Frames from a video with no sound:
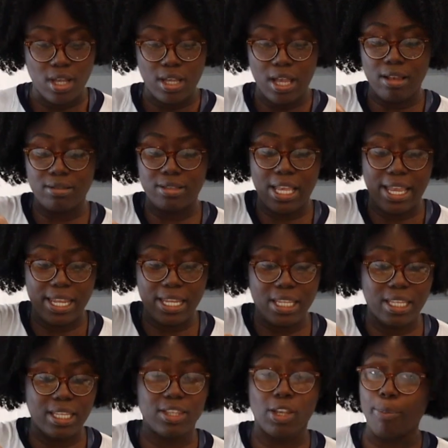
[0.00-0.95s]
I was
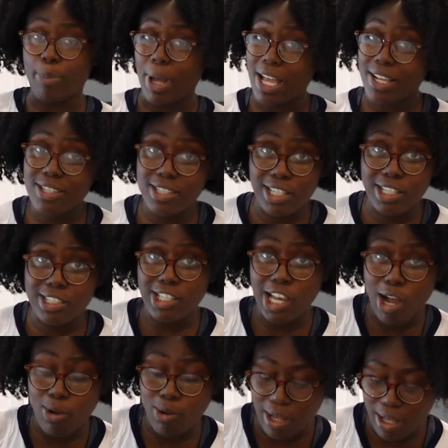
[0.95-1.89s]
like, the box looked
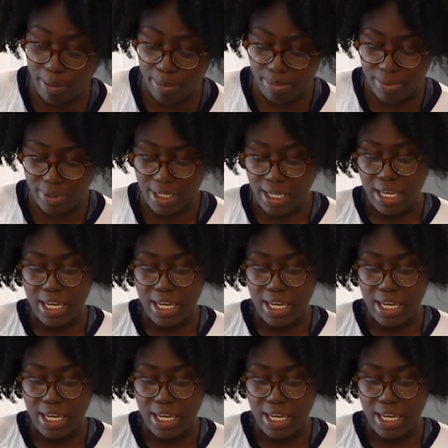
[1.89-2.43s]
toe up.